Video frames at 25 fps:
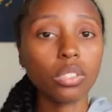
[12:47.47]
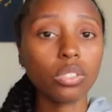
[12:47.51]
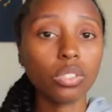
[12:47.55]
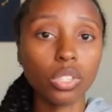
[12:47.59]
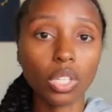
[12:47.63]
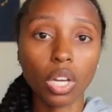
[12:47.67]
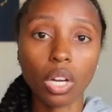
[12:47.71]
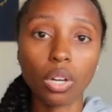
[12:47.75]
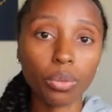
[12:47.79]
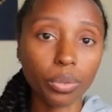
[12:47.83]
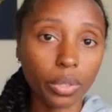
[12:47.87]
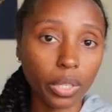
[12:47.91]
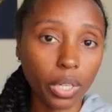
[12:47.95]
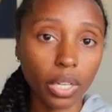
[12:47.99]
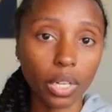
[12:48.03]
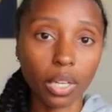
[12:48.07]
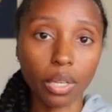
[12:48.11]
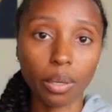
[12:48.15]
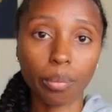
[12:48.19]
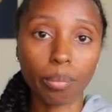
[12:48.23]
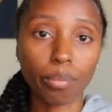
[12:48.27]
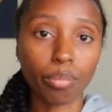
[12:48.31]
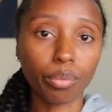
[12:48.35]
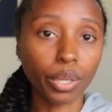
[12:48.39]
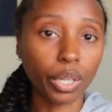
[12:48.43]
don't get
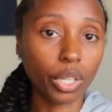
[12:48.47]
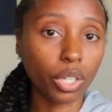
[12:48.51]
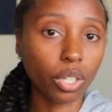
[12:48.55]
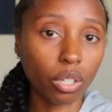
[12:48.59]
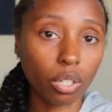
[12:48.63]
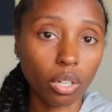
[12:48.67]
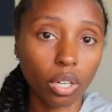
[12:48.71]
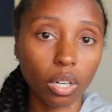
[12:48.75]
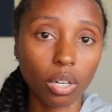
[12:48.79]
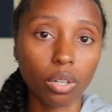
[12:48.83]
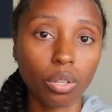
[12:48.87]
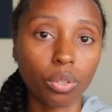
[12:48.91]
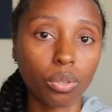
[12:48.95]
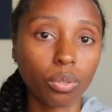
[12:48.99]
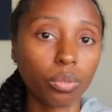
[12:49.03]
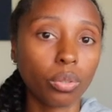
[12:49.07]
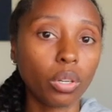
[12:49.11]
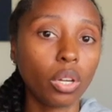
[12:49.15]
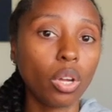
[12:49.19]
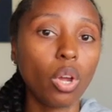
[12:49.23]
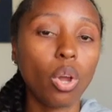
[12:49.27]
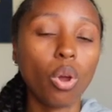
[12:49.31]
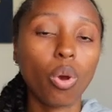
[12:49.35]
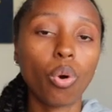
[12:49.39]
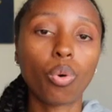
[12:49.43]
it. Bring your own,
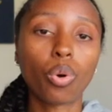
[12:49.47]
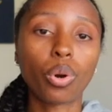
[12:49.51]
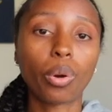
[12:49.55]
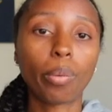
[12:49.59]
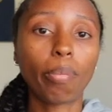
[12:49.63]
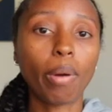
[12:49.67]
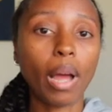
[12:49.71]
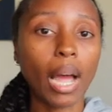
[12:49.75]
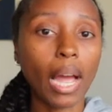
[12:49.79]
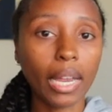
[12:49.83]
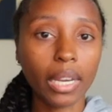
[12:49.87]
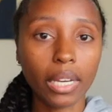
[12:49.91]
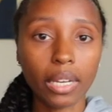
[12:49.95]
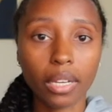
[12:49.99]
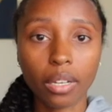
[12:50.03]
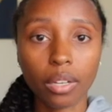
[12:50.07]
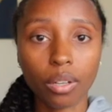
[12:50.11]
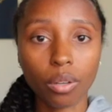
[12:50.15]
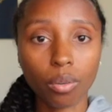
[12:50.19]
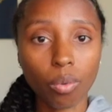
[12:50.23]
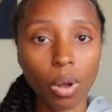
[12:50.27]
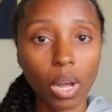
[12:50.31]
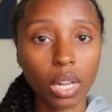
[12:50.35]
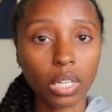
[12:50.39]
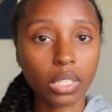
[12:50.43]
or buy
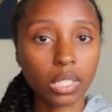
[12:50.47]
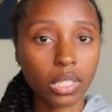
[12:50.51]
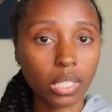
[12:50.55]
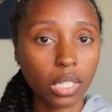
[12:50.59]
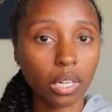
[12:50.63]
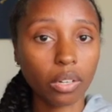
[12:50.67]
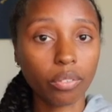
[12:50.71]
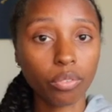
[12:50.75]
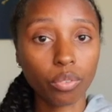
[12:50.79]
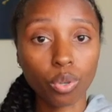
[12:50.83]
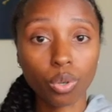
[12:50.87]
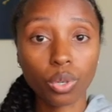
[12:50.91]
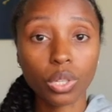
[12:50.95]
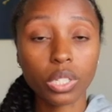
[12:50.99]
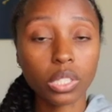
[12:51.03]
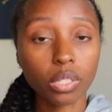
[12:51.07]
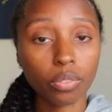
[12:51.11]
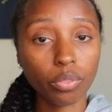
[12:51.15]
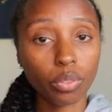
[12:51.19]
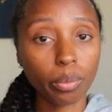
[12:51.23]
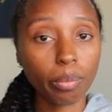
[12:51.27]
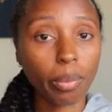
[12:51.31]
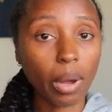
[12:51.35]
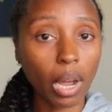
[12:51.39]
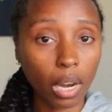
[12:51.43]
it while it's there. Of course, if
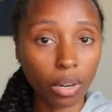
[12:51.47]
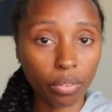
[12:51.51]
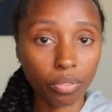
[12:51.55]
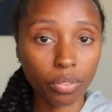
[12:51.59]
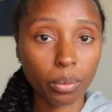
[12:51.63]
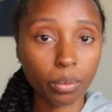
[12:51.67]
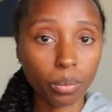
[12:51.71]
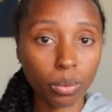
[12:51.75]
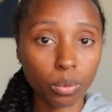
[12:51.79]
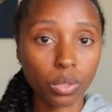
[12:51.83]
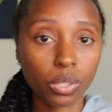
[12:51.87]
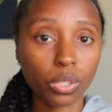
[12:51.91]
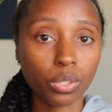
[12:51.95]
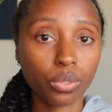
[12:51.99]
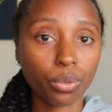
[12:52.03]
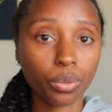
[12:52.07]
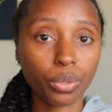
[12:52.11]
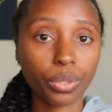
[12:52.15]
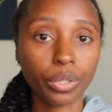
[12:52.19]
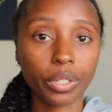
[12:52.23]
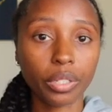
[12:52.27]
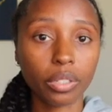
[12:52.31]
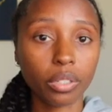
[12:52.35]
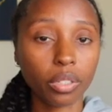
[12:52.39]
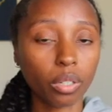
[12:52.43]
you buy from the
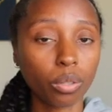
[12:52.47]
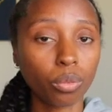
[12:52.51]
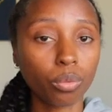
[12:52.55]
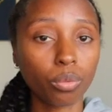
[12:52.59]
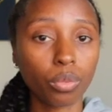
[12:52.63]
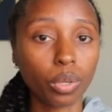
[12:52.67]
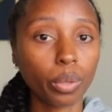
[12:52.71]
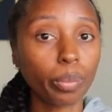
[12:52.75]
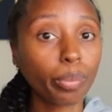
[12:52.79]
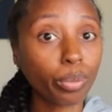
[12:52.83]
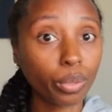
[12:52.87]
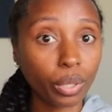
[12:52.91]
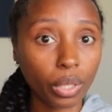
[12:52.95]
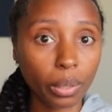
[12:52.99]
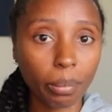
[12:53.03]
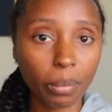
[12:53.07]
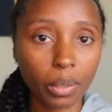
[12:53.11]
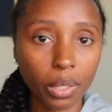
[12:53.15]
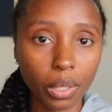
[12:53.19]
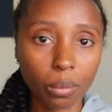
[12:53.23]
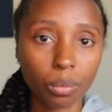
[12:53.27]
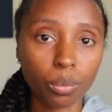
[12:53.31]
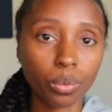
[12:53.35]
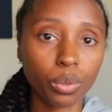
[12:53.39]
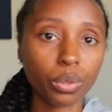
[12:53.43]
resort, a
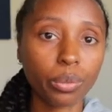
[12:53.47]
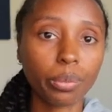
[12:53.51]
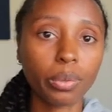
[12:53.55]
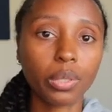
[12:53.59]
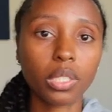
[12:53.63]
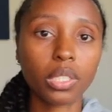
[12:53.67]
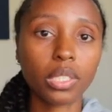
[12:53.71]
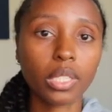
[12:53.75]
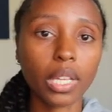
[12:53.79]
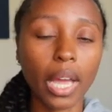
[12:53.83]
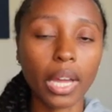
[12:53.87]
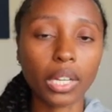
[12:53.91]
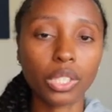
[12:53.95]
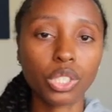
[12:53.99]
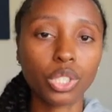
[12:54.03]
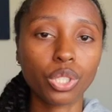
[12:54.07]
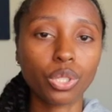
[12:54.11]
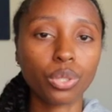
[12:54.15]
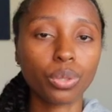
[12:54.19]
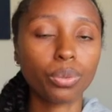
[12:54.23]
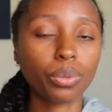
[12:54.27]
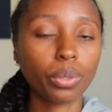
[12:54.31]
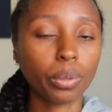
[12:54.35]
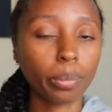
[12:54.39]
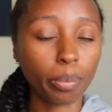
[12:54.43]
premium will be attached
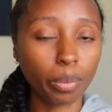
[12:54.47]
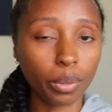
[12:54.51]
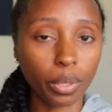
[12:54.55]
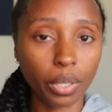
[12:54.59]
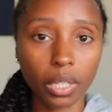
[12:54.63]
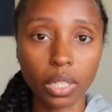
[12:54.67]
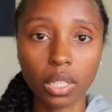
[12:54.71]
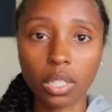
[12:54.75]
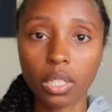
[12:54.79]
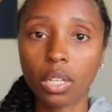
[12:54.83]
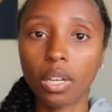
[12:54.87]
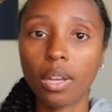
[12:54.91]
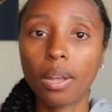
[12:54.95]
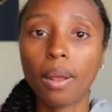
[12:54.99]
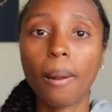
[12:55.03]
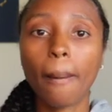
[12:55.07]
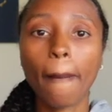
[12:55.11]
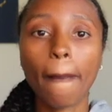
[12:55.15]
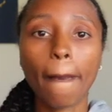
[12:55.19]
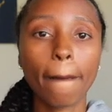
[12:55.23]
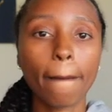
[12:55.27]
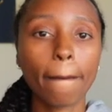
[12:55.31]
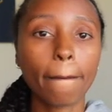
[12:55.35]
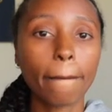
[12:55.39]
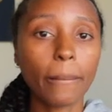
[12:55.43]
to it, but
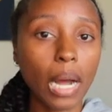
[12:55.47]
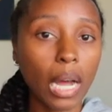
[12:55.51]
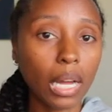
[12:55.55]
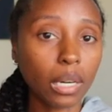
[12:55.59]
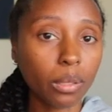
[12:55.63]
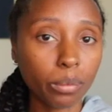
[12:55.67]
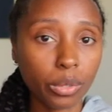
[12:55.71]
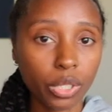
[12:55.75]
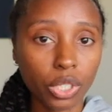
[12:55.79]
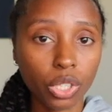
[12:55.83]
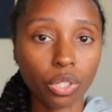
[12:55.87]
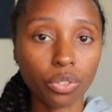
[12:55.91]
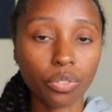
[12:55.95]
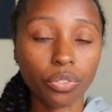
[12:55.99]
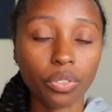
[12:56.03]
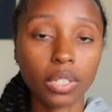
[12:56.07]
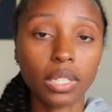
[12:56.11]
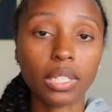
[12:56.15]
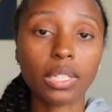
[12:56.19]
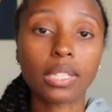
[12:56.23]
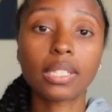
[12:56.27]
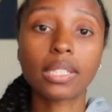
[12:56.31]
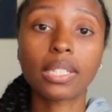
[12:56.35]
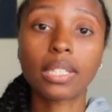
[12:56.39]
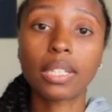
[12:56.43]
bottom shelf it
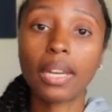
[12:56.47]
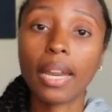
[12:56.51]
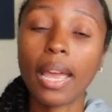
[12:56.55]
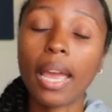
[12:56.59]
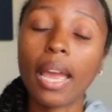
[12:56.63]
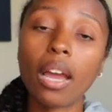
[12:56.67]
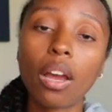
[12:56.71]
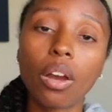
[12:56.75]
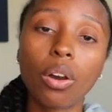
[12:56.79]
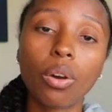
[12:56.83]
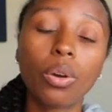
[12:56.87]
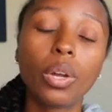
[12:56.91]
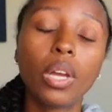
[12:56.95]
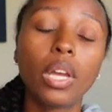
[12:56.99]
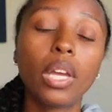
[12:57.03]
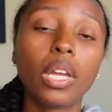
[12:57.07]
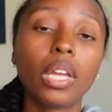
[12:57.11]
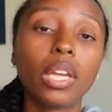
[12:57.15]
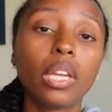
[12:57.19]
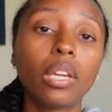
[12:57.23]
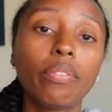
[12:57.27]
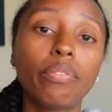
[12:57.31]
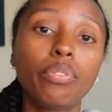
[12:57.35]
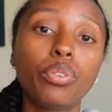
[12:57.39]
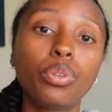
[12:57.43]
is. And now,
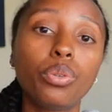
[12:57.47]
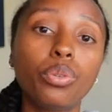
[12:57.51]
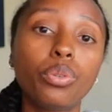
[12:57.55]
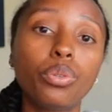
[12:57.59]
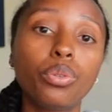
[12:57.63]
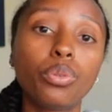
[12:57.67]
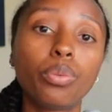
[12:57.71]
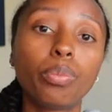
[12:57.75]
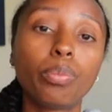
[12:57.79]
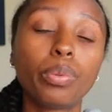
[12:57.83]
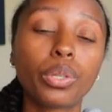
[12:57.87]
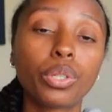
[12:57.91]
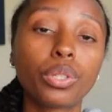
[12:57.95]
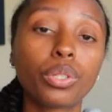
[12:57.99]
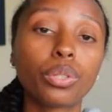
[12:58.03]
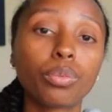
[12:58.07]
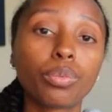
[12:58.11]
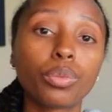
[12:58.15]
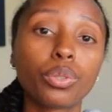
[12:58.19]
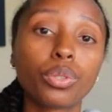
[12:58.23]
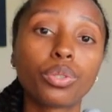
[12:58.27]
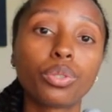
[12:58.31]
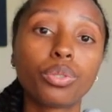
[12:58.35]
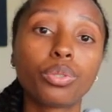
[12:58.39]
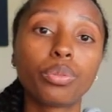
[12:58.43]
if you book a
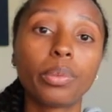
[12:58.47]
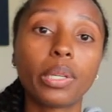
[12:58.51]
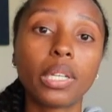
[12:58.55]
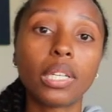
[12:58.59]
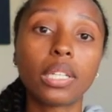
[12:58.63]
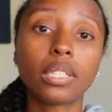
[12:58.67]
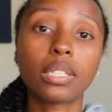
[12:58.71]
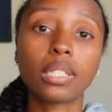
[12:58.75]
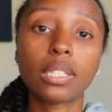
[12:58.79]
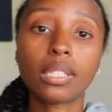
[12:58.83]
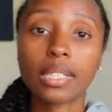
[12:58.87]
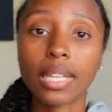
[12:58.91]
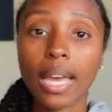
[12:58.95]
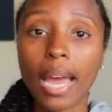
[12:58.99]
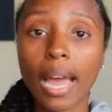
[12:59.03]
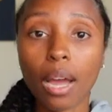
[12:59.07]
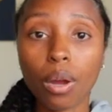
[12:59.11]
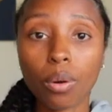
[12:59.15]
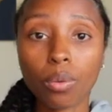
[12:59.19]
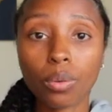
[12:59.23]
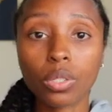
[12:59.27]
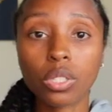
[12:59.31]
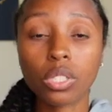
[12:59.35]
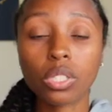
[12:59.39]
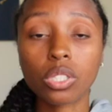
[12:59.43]
room in the
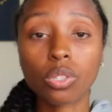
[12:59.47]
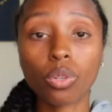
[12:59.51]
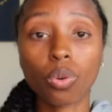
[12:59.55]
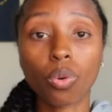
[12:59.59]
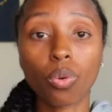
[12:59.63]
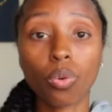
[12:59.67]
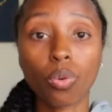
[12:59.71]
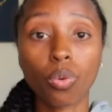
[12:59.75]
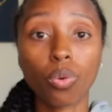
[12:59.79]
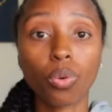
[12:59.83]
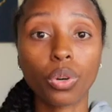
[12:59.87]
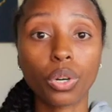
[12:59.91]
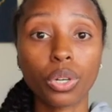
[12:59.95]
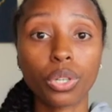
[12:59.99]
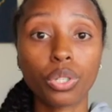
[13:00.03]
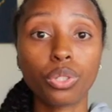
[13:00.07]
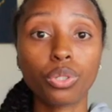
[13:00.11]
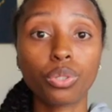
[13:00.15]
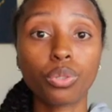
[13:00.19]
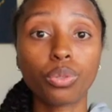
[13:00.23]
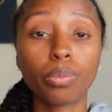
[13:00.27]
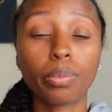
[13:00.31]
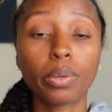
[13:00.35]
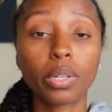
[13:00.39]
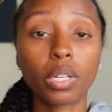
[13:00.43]
towers, or
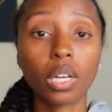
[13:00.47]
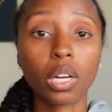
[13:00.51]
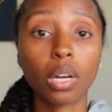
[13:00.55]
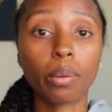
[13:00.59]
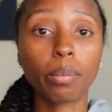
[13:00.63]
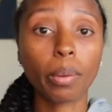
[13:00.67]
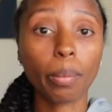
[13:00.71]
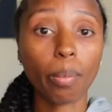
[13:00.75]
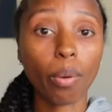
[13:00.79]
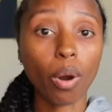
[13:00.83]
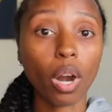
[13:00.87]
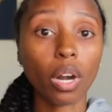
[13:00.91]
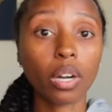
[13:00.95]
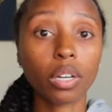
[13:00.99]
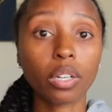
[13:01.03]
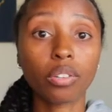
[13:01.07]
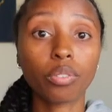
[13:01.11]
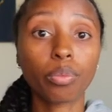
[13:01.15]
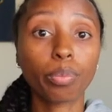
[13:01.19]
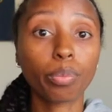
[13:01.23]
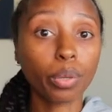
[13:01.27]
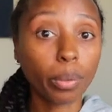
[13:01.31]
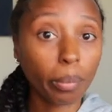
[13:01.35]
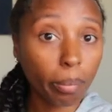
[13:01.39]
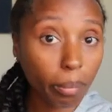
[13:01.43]
you become a part
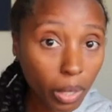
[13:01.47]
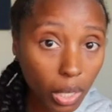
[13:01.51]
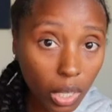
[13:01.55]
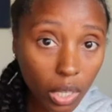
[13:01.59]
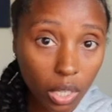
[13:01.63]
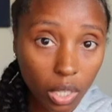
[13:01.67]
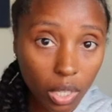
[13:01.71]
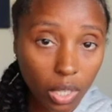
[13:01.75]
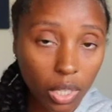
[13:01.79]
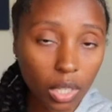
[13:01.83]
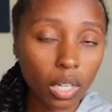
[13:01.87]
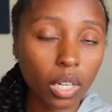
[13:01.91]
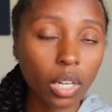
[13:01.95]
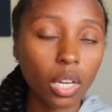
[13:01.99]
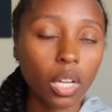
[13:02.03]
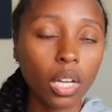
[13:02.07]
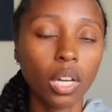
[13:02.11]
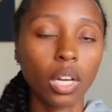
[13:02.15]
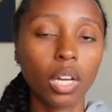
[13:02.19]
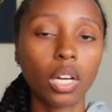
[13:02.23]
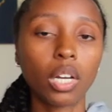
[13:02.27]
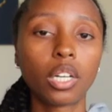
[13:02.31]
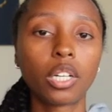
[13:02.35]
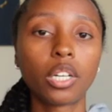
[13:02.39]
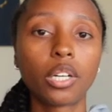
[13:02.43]
of Premier,
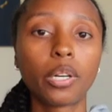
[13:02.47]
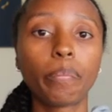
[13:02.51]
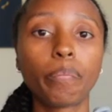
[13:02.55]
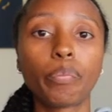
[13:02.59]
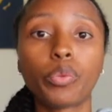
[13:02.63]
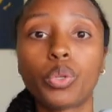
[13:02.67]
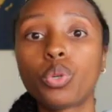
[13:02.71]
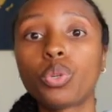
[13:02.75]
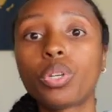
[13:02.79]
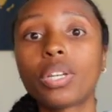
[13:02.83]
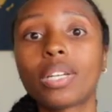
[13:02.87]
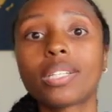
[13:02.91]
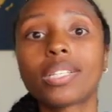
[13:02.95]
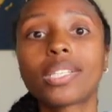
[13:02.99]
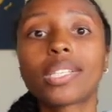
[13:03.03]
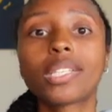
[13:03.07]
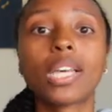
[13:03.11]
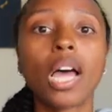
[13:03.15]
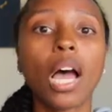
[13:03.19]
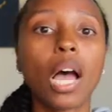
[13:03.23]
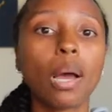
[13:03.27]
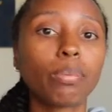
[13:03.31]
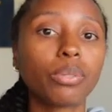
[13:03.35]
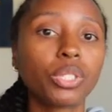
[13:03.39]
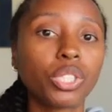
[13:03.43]
you get
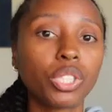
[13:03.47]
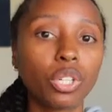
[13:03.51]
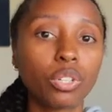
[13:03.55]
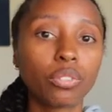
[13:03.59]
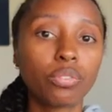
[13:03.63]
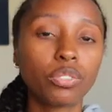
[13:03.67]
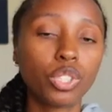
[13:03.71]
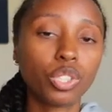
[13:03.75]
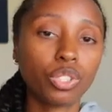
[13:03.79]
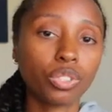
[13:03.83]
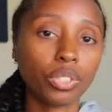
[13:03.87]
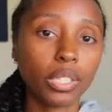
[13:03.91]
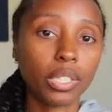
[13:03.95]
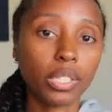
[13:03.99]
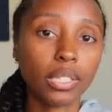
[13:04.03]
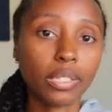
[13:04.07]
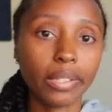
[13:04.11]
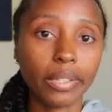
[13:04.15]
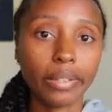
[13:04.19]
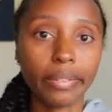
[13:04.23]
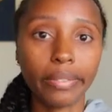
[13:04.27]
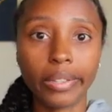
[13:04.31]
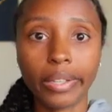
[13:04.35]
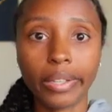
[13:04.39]
top shelf drinks, and